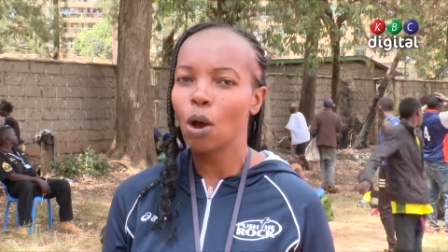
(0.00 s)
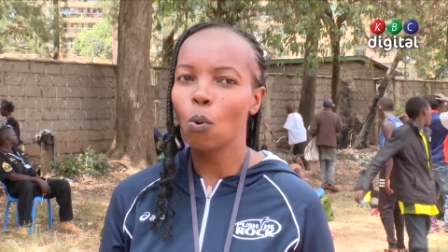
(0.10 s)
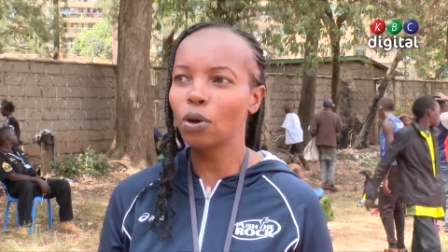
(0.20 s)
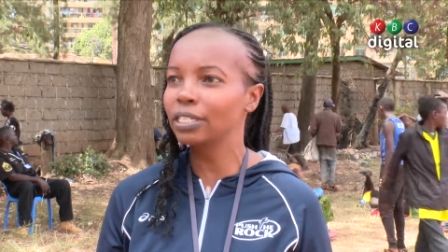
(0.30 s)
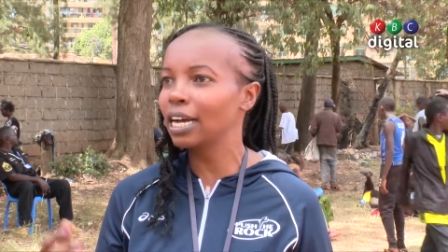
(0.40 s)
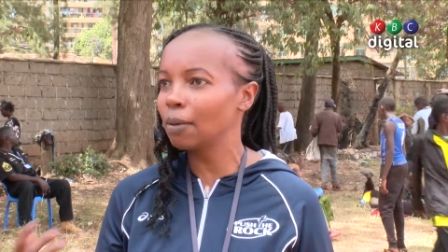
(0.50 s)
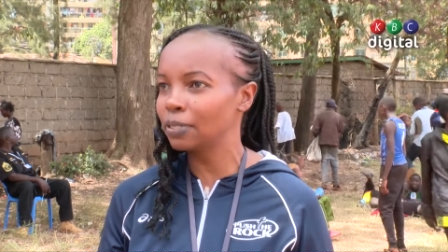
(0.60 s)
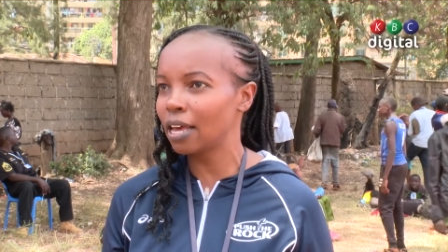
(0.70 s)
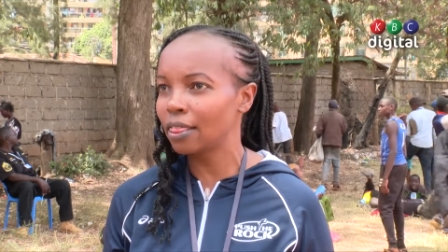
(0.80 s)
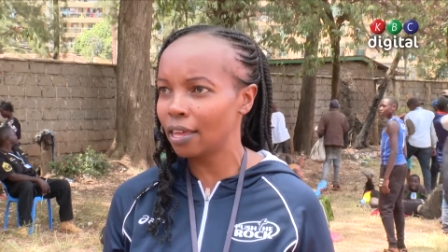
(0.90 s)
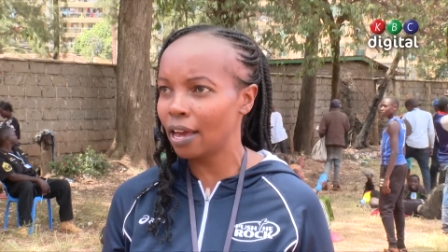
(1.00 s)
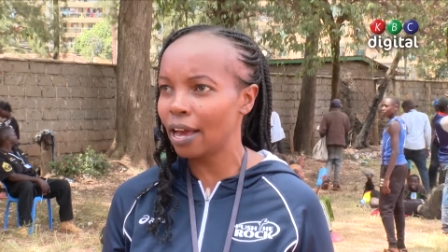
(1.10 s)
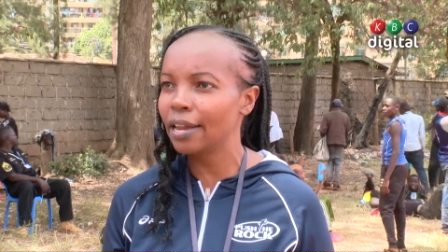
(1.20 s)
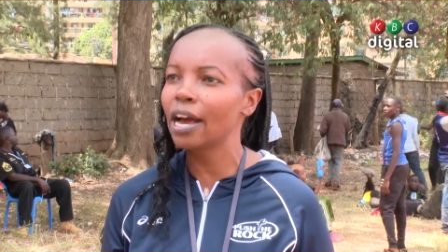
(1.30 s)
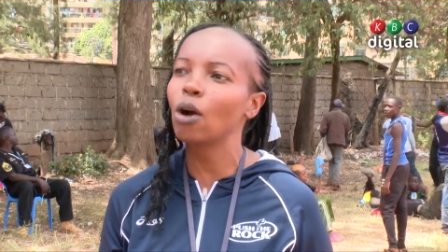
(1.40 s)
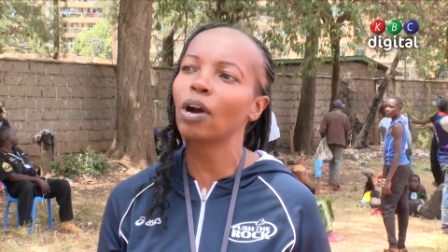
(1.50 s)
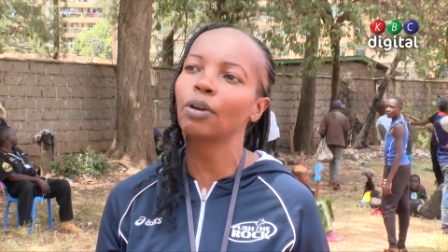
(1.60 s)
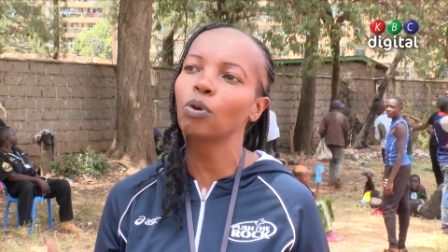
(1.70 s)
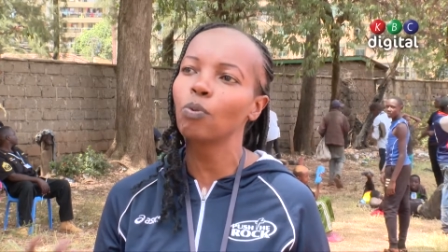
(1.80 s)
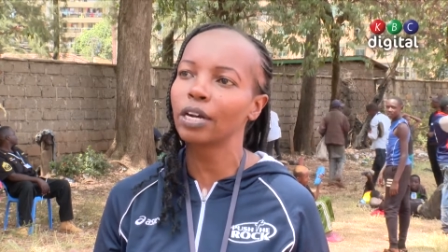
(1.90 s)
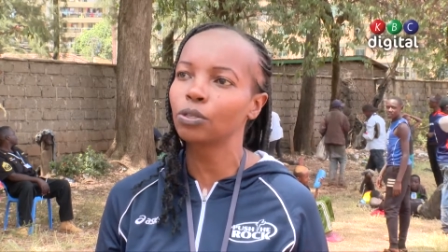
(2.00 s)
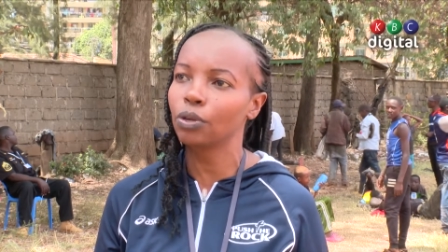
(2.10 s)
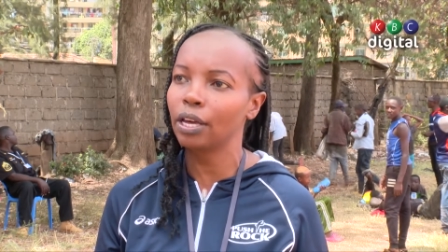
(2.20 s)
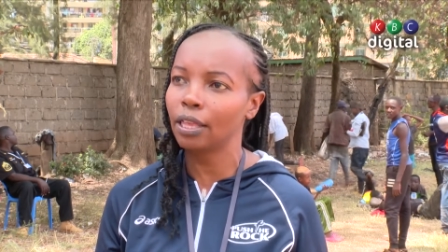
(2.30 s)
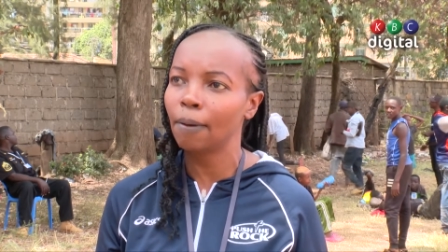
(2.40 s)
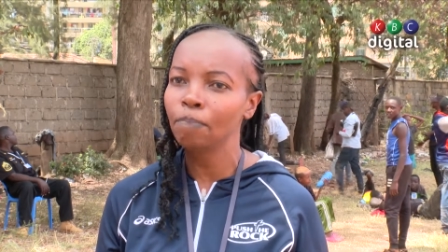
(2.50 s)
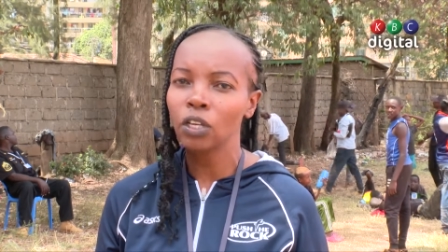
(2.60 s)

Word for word: what gaps are there, and how can we work together.